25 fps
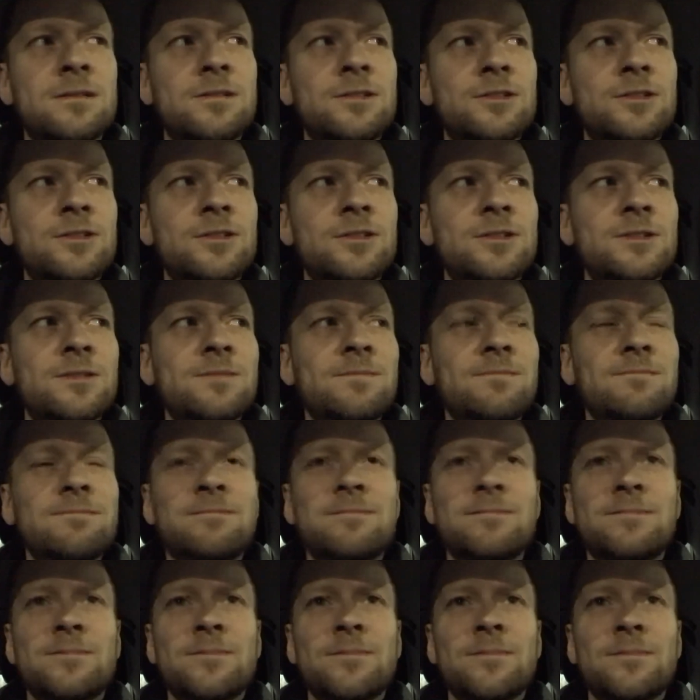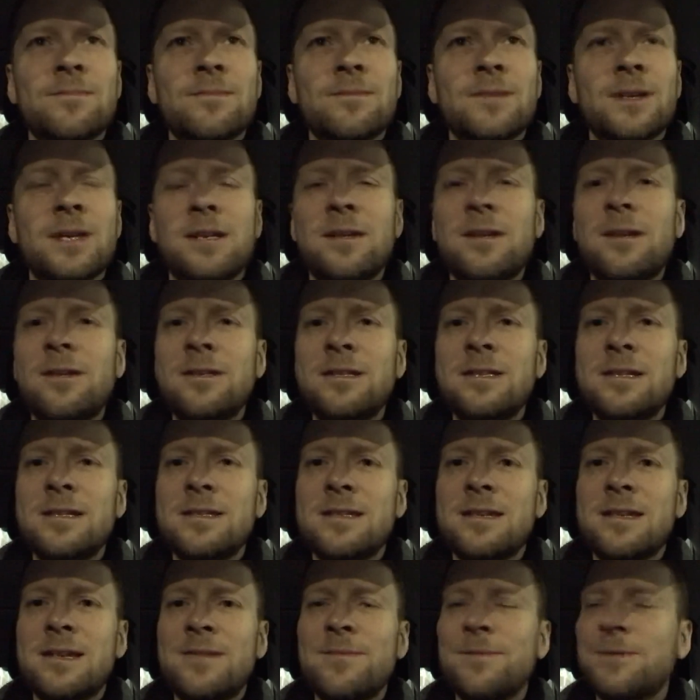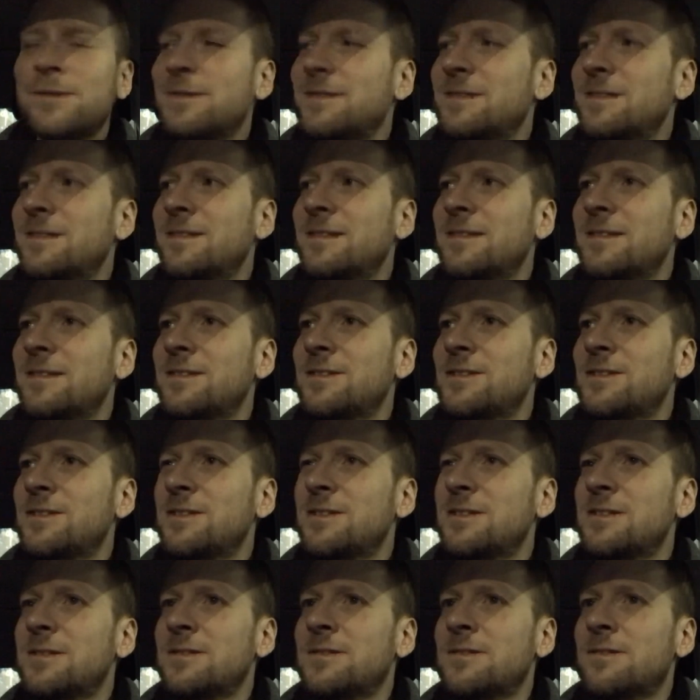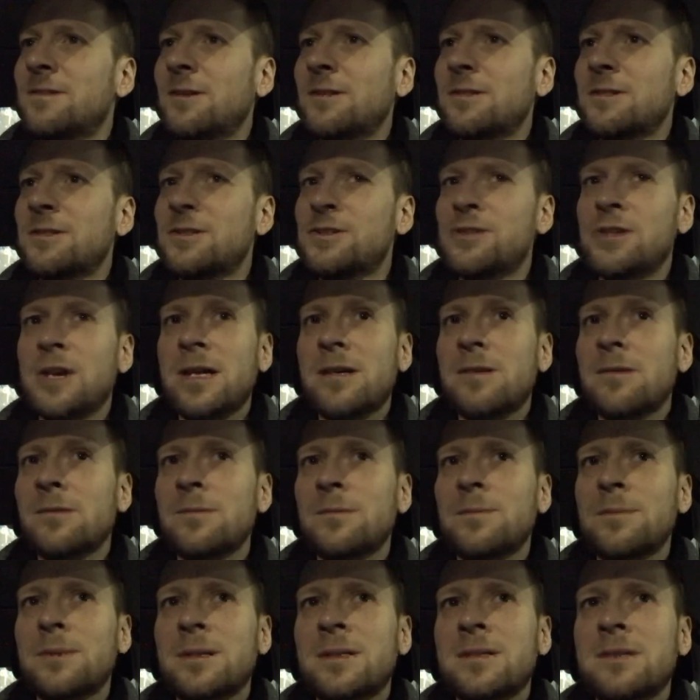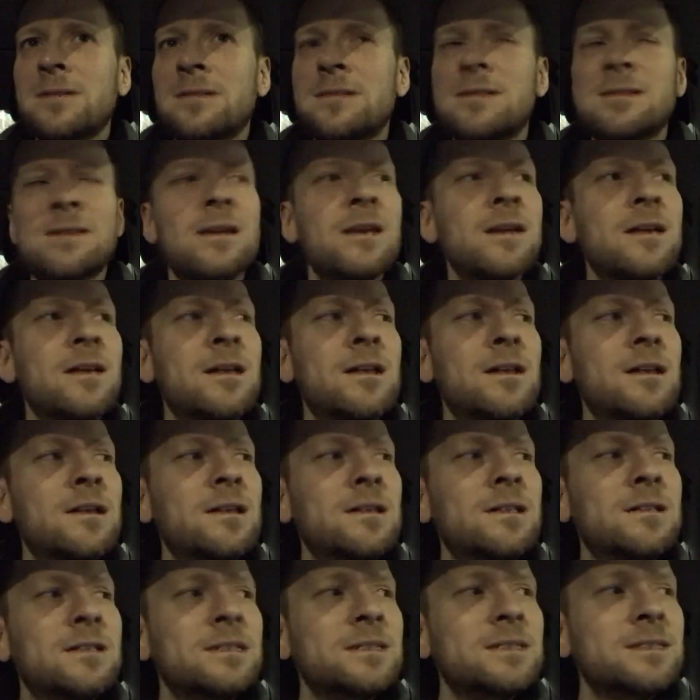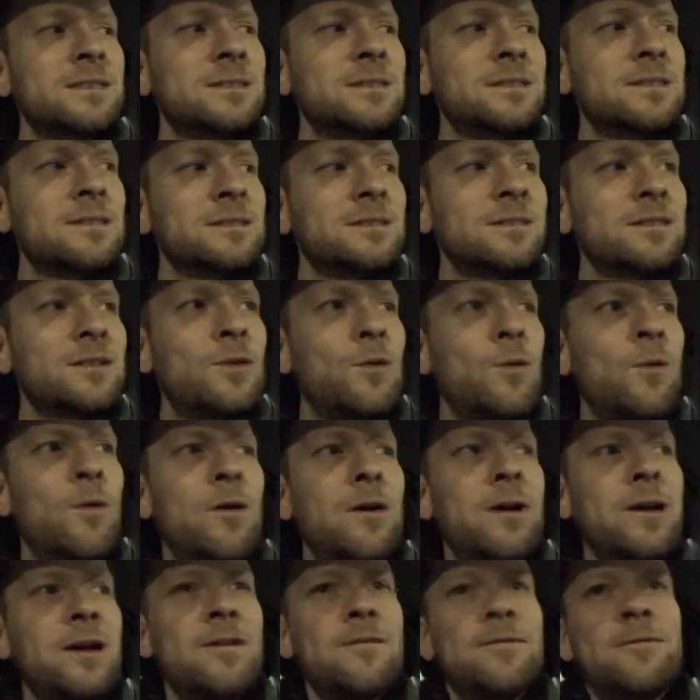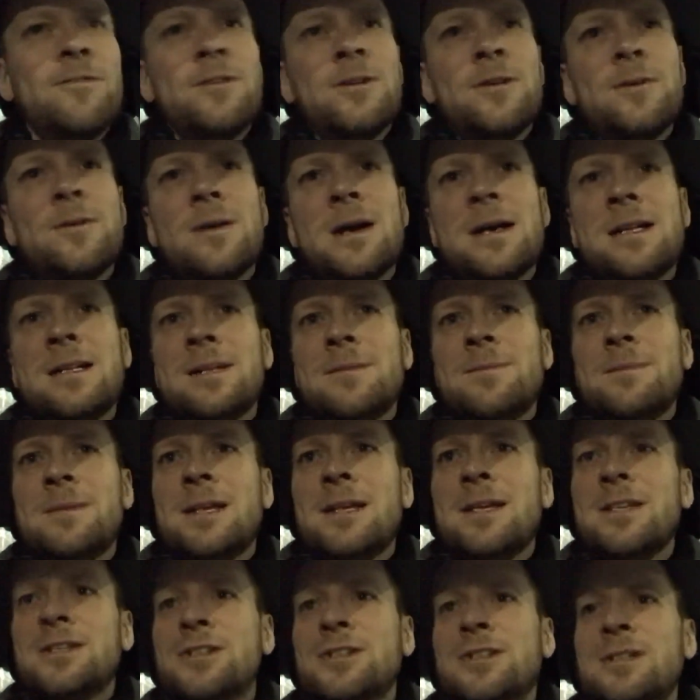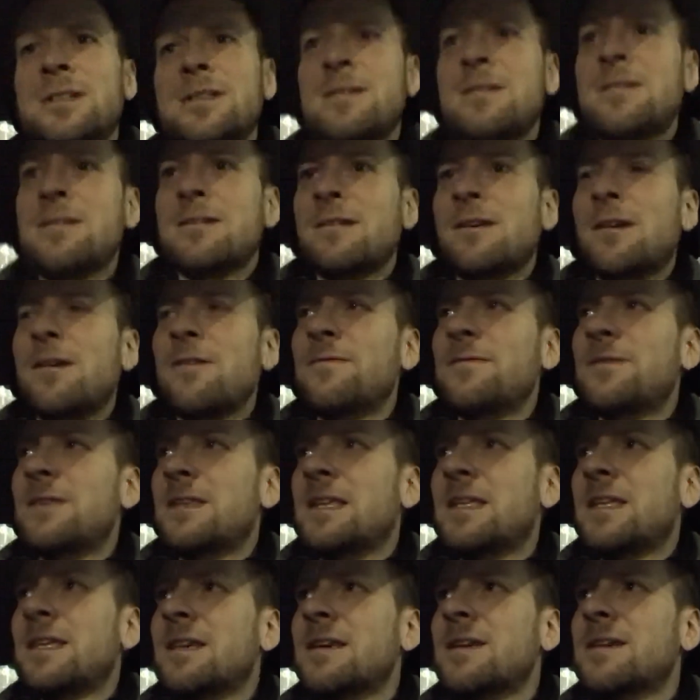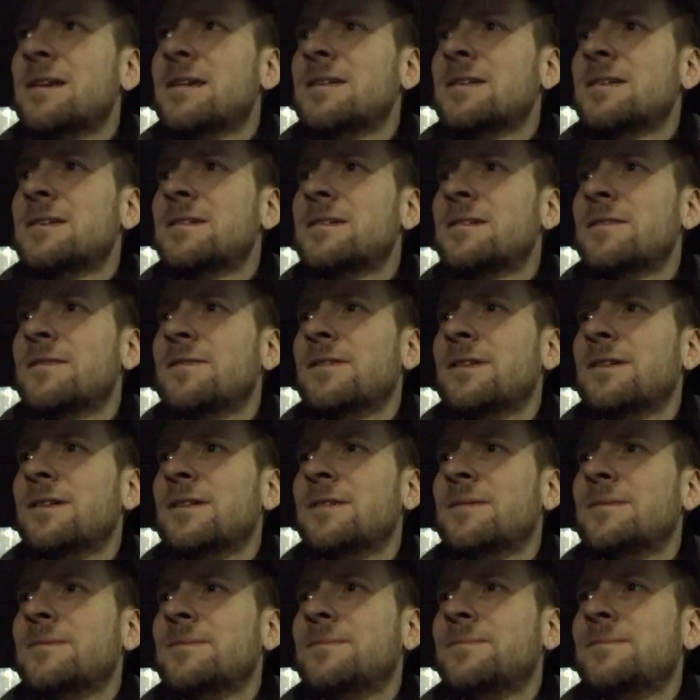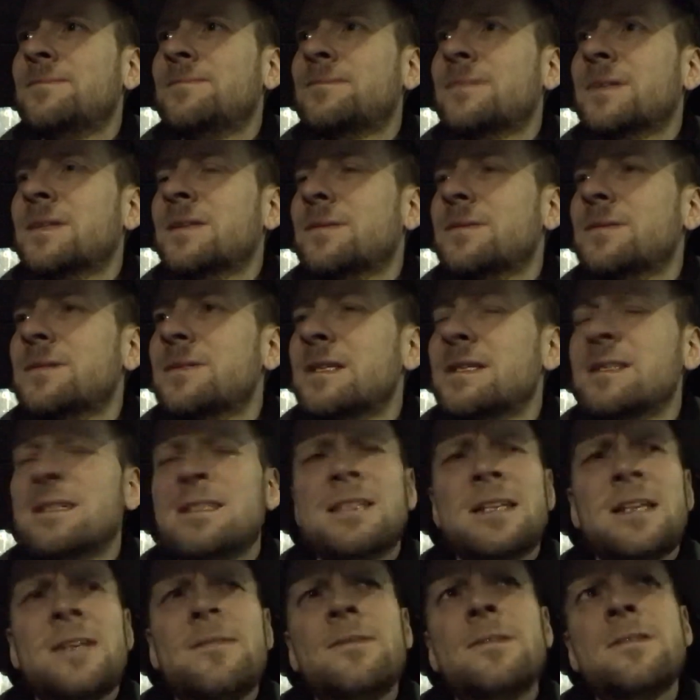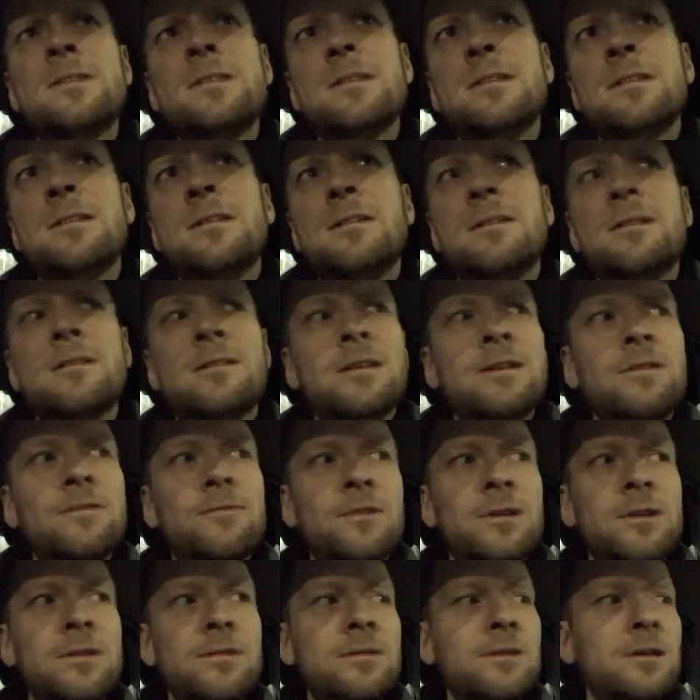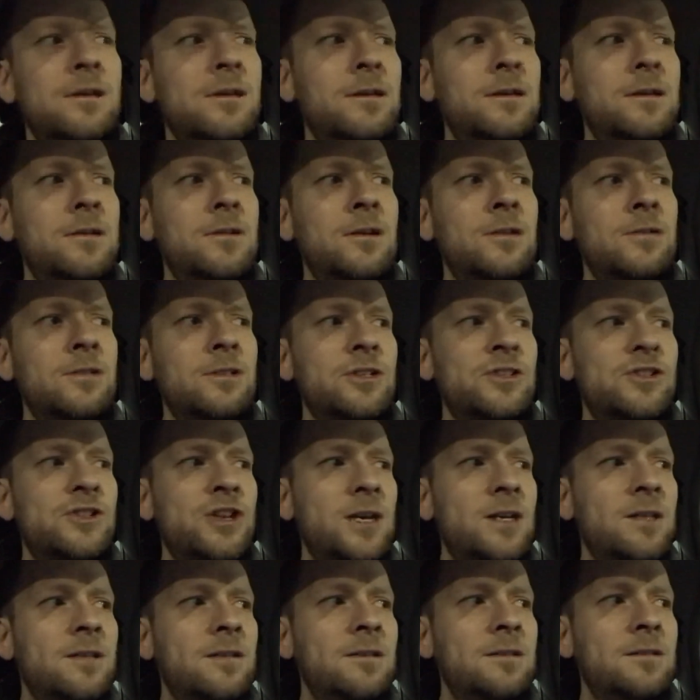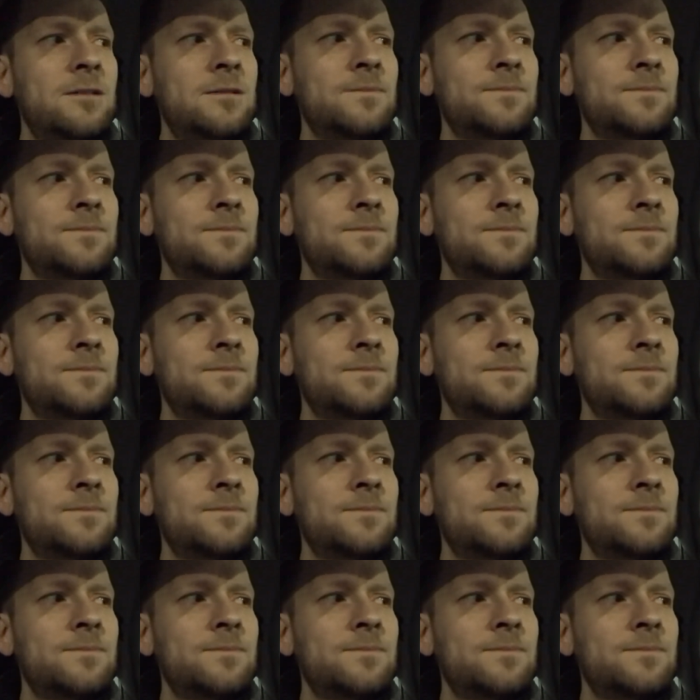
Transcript: Just, I'd like to see him in, in just Dr. Jekyll because quite a few adaptations uh, over the years of, um, was it Stevenson, I think, wrote uh, Dr. Jekyll.